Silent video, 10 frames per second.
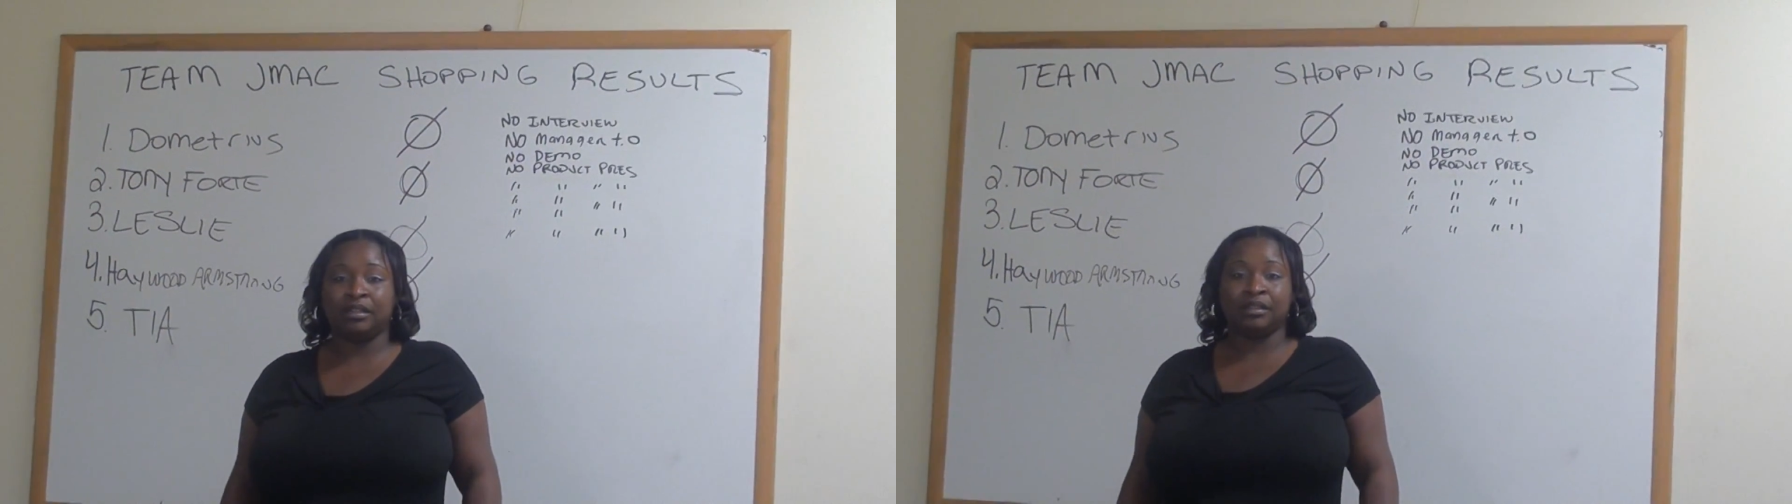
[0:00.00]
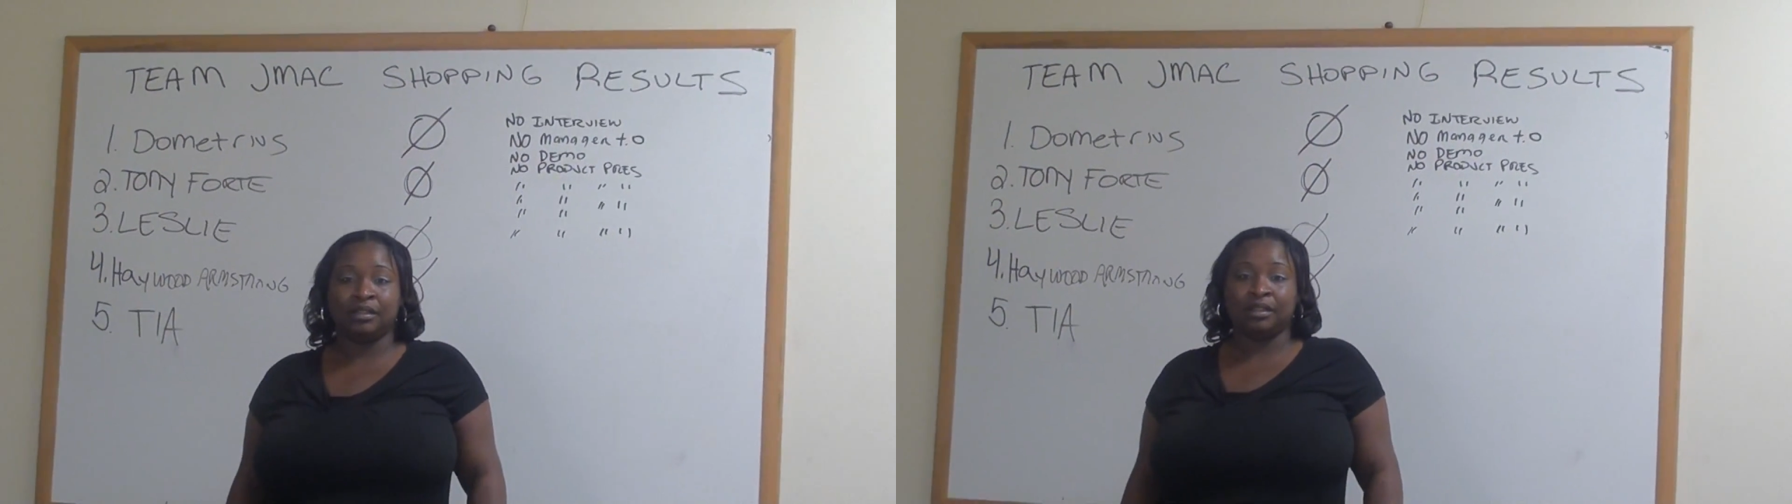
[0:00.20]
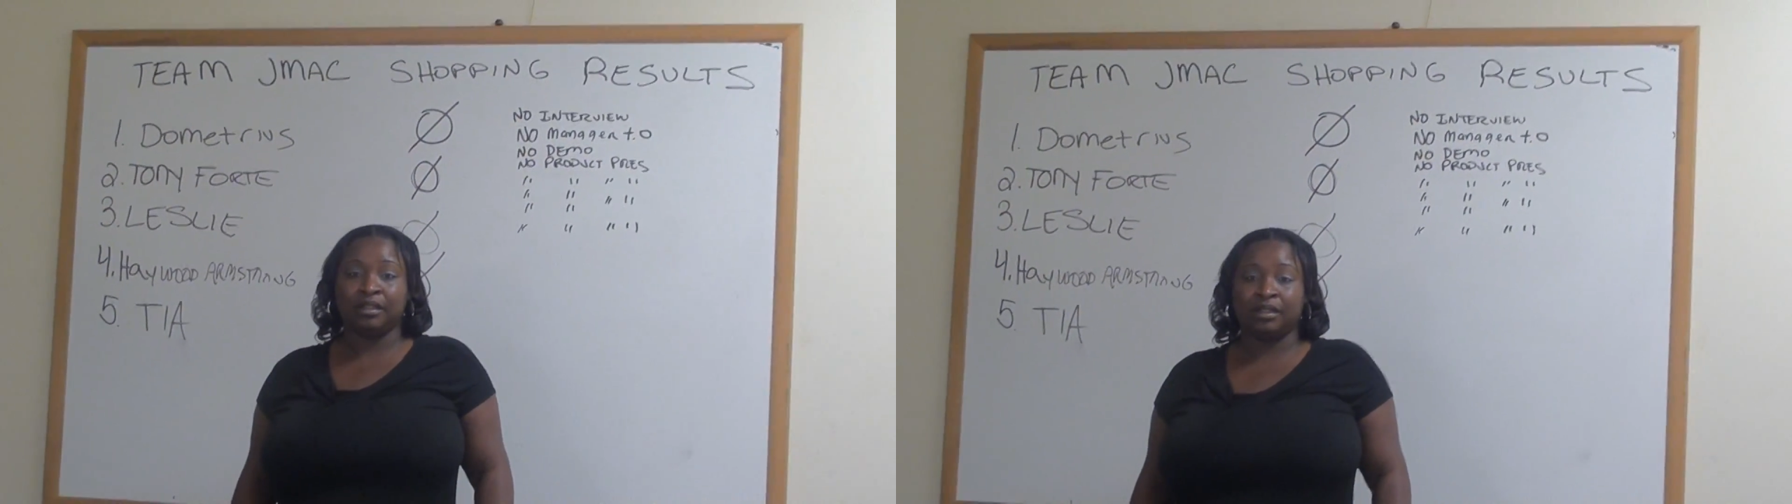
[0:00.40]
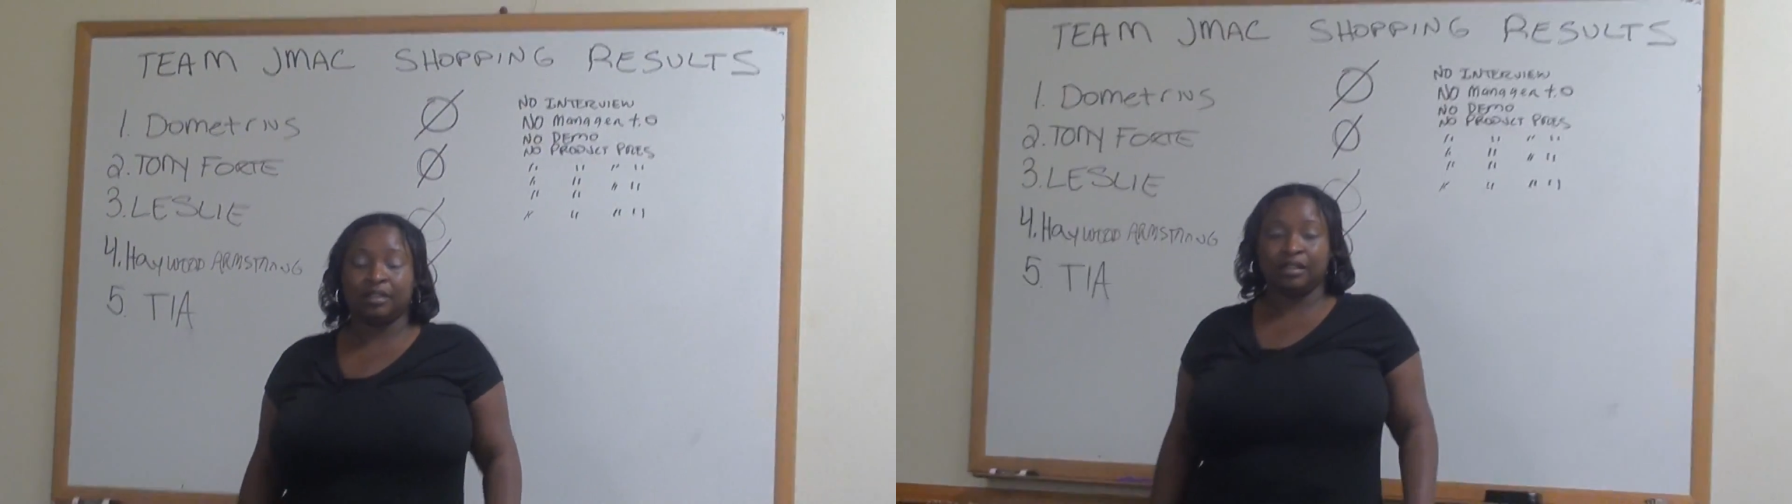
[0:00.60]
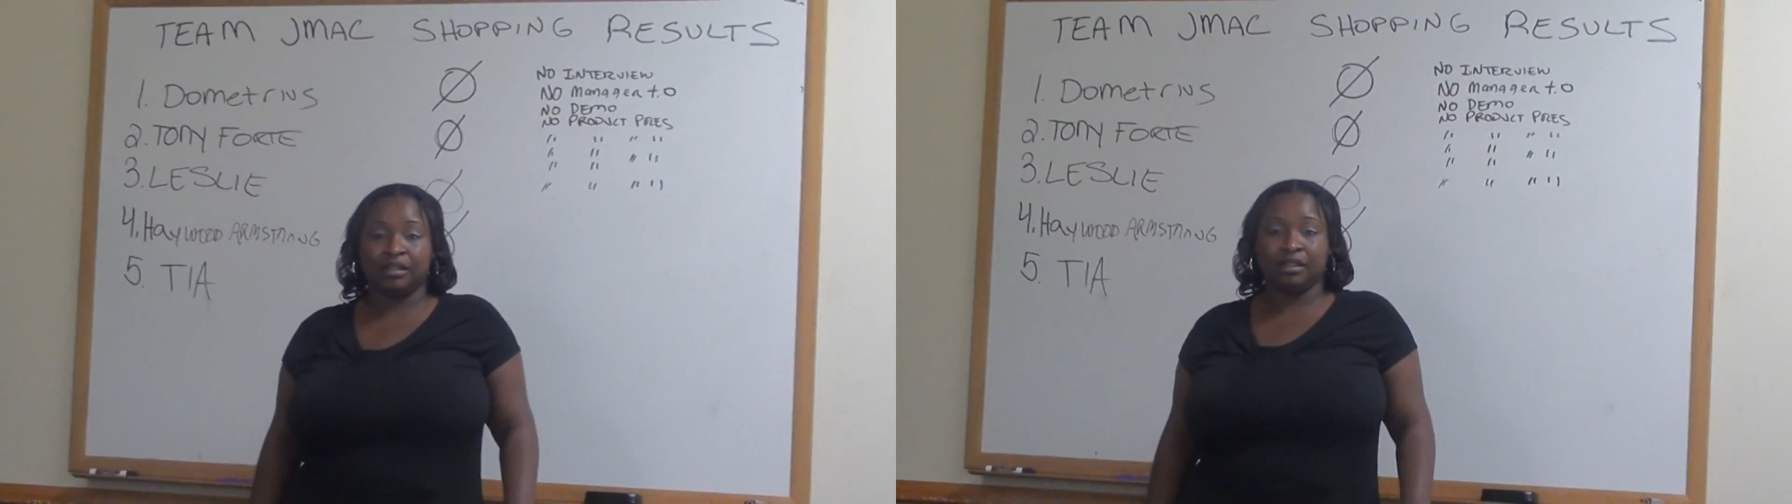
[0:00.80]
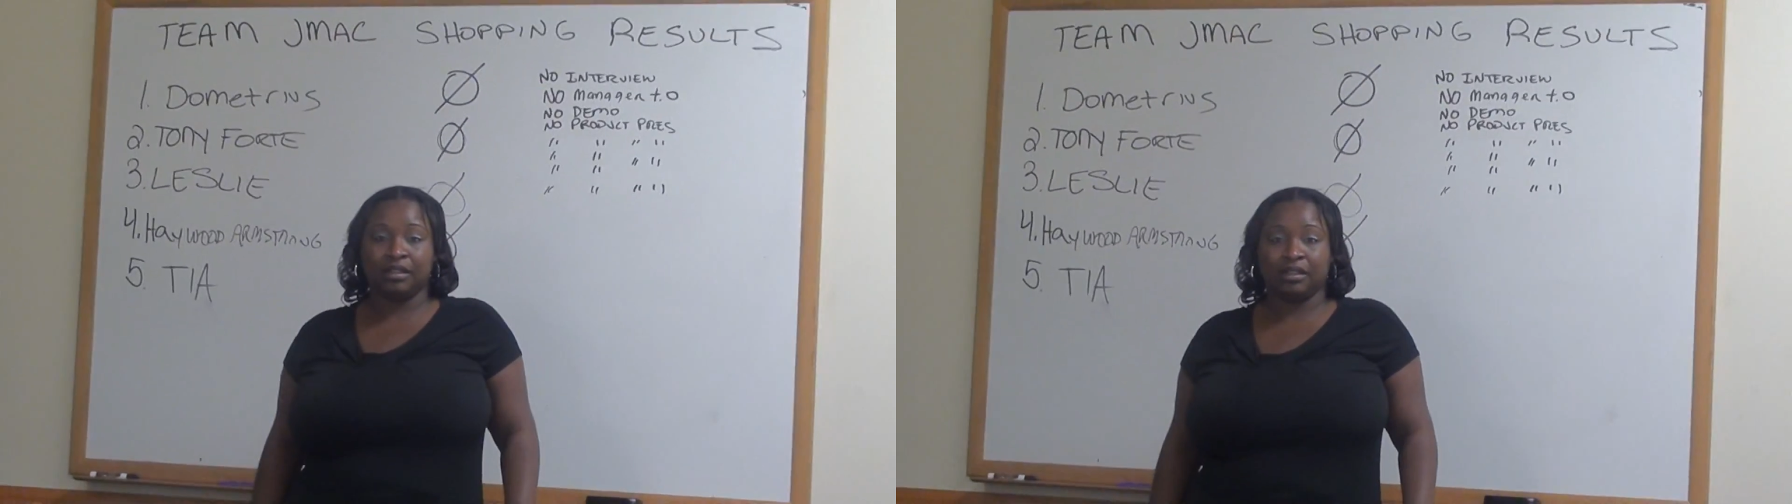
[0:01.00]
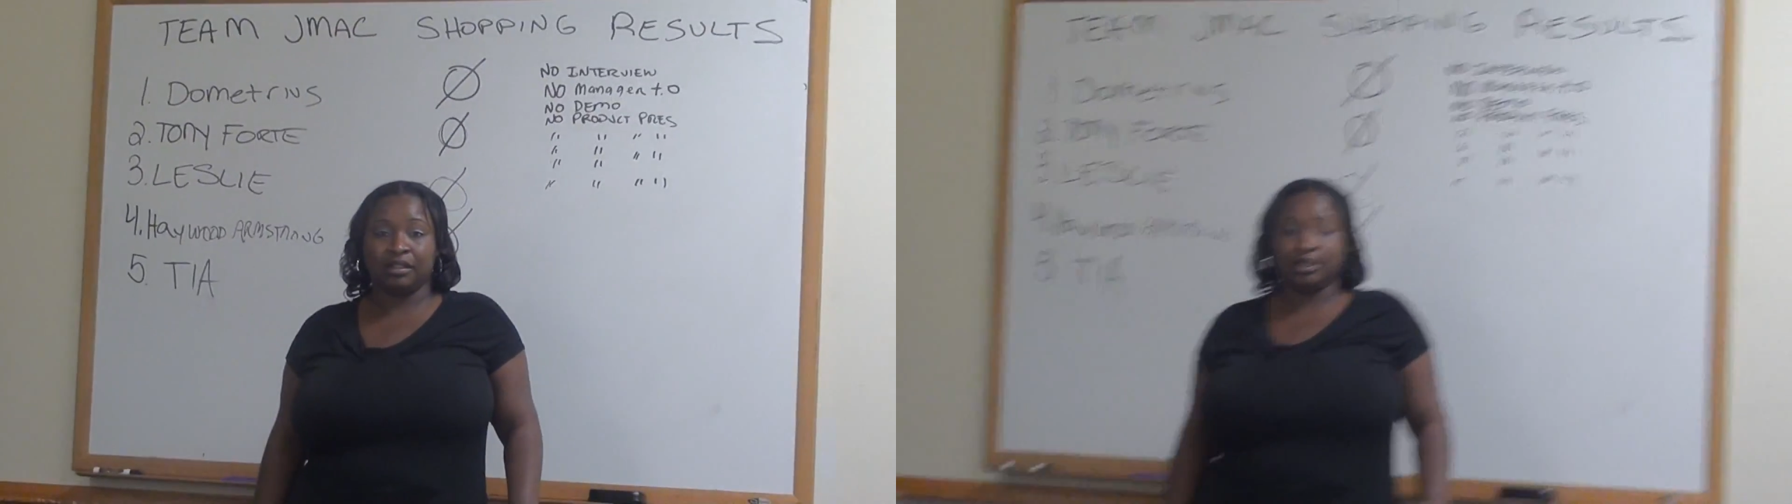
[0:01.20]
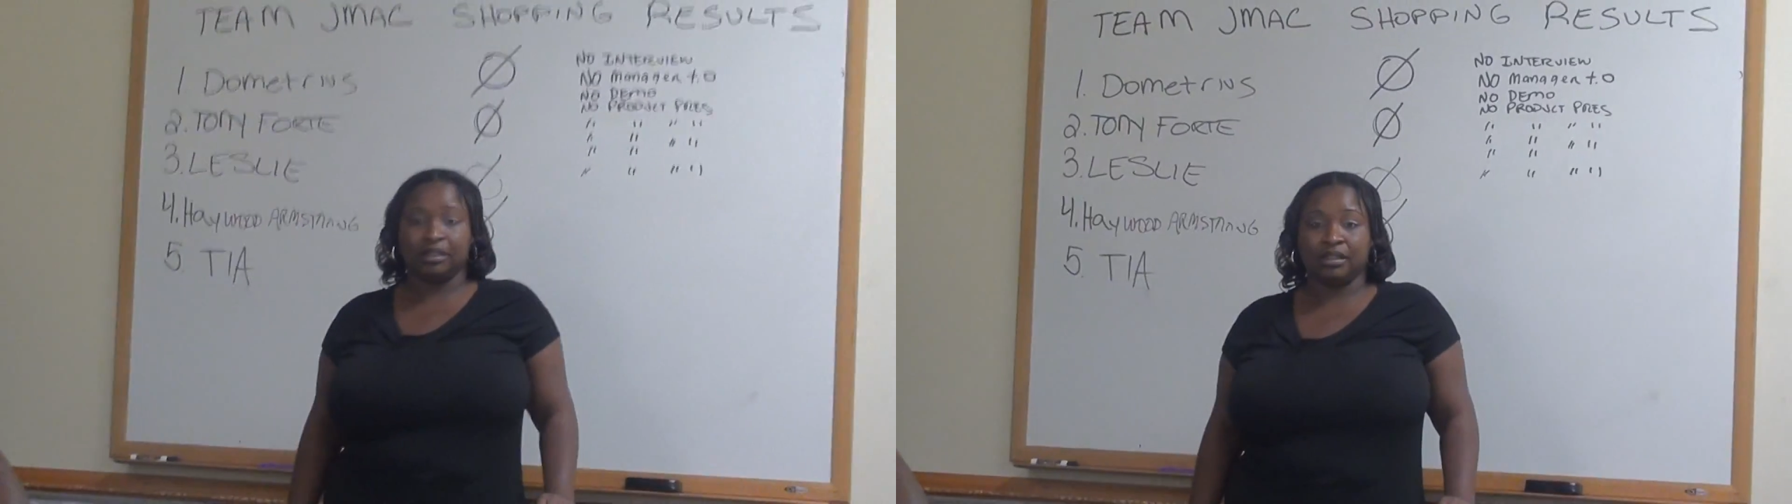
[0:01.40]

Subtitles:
so he kind of sold himself